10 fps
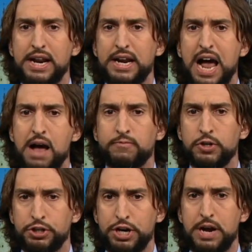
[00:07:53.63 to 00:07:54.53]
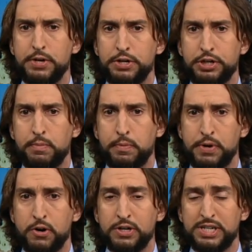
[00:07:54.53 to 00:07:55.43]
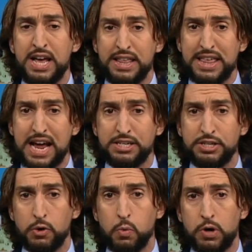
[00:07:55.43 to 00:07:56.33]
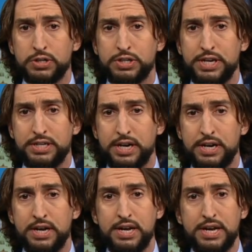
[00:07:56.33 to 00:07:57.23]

and a conference championship appearance. That's their worst season.